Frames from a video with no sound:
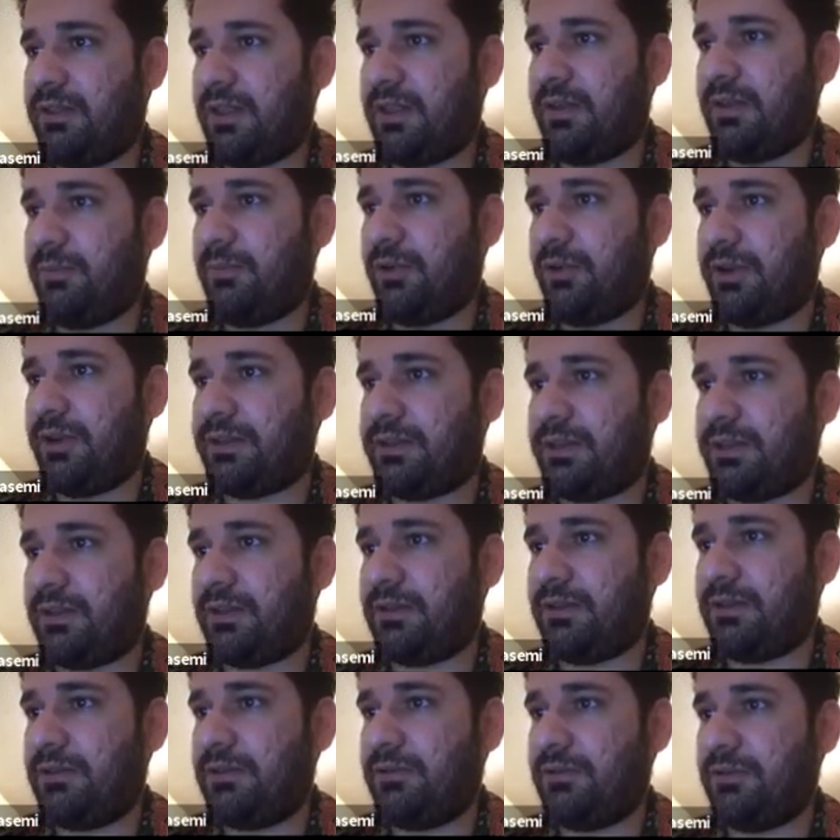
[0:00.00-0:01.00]
shear load
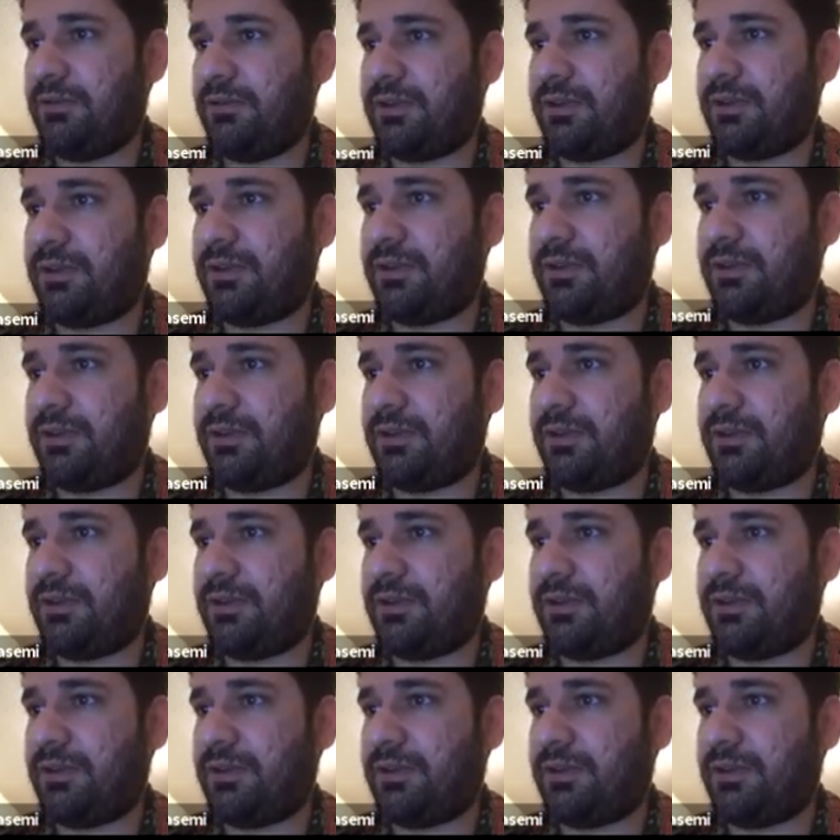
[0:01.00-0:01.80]
is plus,